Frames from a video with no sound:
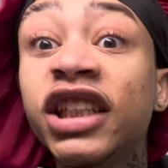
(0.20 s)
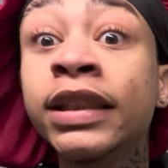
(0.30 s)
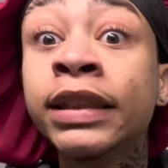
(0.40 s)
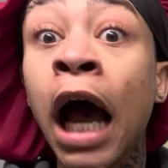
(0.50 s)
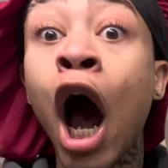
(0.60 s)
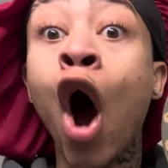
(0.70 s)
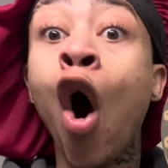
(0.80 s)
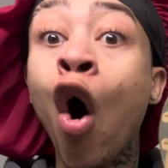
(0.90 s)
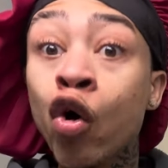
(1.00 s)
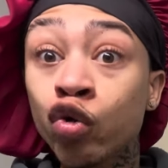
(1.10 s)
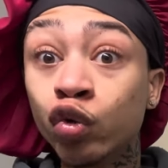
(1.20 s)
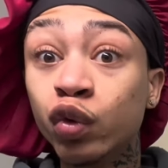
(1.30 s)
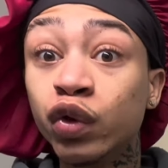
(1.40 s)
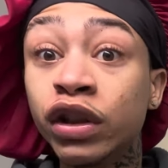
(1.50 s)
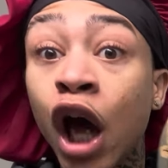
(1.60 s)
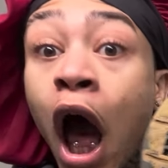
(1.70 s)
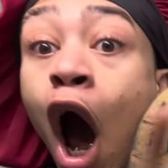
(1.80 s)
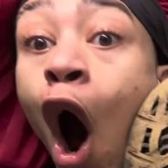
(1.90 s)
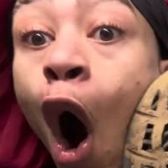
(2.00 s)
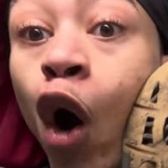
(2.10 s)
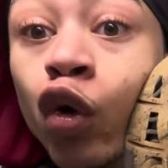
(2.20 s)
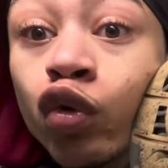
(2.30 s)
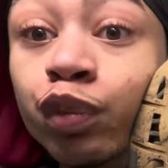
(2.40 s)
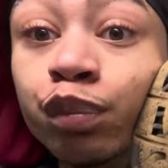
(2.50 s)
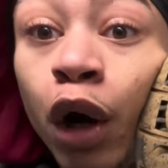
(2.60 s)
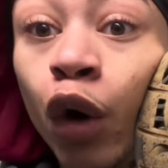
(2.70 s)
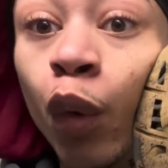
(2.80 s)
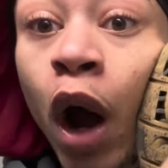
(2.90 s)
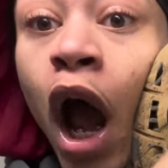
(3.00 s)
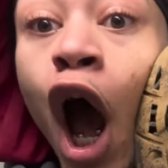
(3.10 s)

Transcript: shits got holes. Hole, bro.